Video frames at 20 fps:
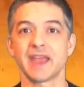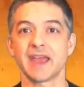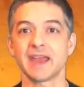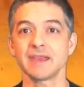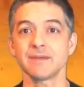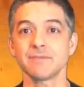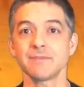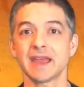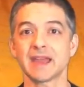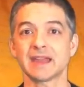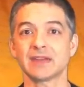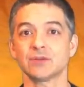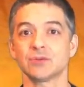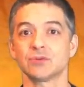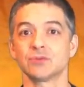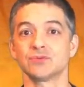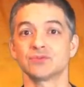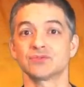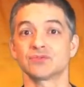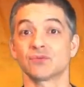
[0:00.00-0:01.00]
Any man
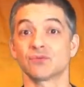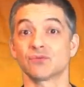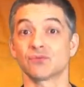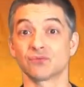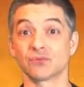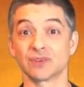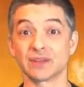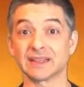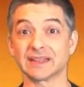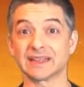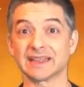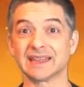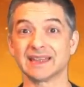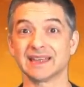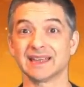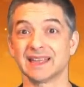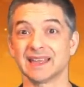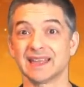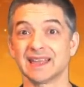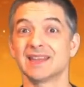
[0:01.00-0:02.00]
who's
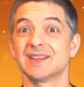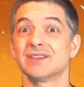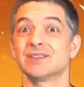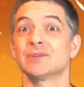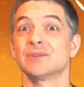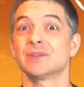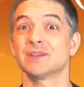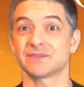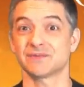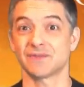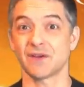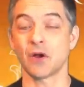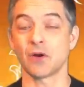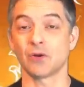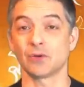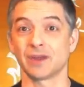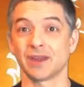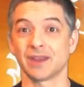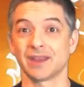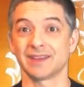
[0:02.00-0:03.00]
really into his
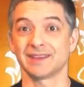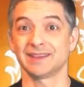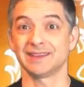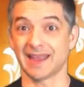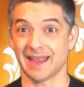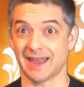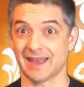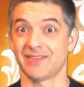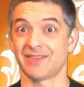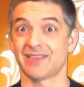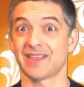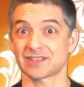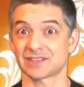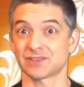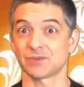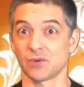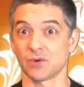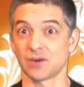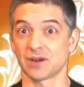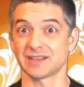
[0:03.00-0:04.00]
phone, yeah,
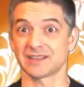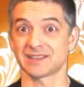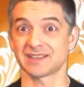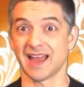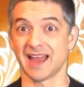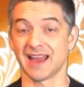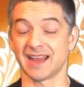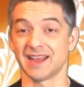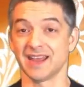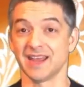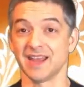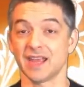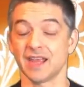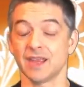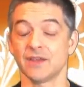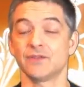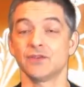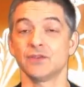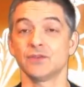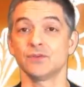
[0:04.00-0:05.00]
that's the warning sign.
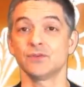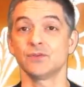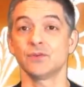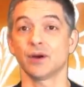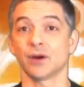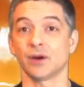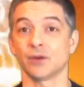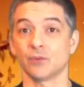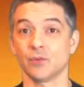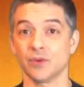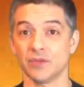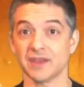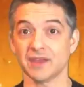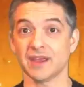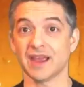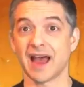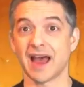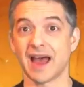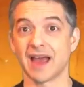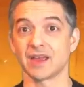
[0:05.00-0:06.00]
If you are with a
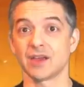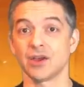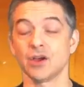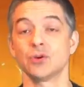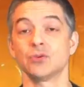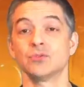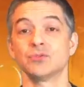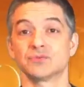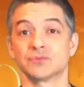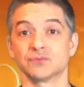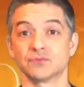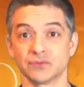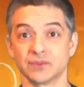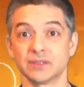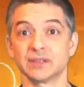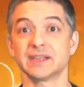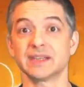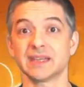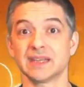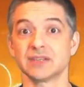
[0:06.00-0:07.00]
guy who's
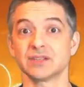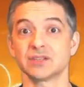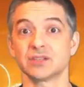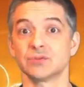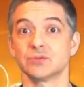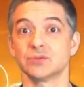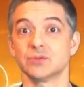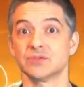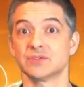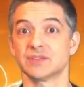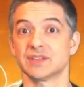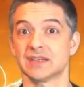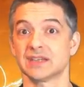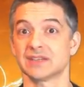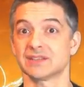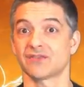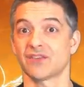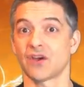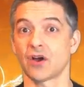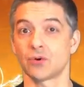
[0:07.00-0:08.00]
really into using
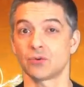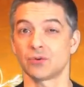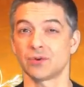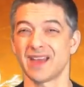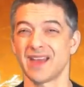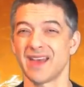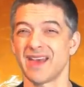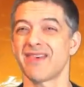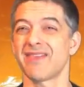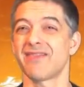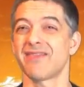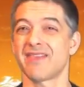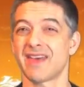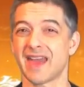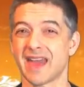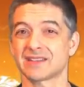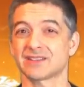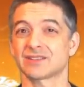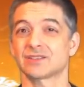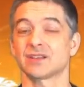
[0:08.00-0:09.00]
his phone,
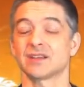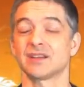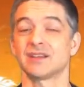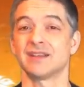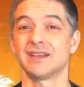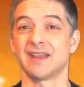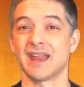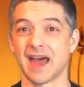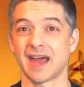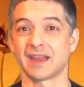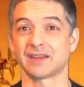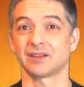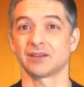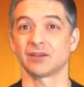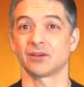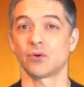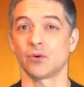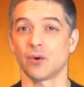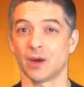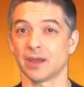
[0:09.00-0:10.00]
that's not
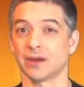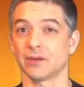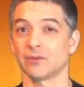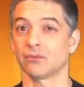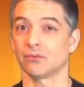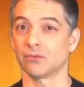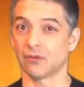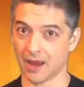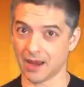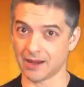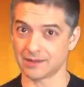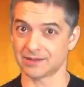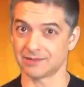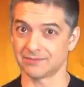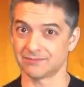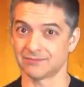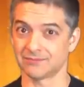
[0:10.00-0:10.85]
quite right.